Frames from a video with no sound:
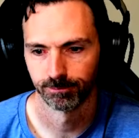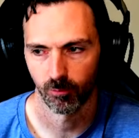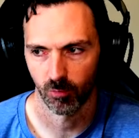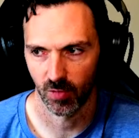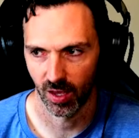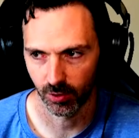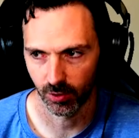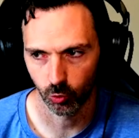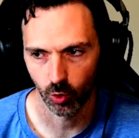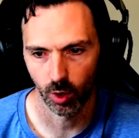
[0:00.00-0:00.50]

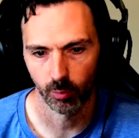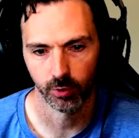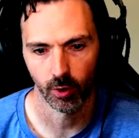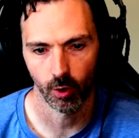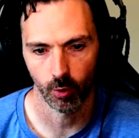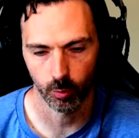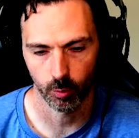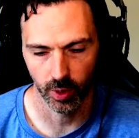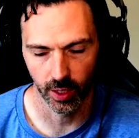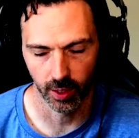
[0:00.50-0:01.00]
That's what I'm
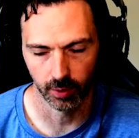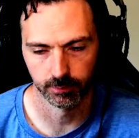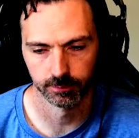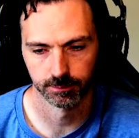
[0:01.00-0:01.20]
talking about.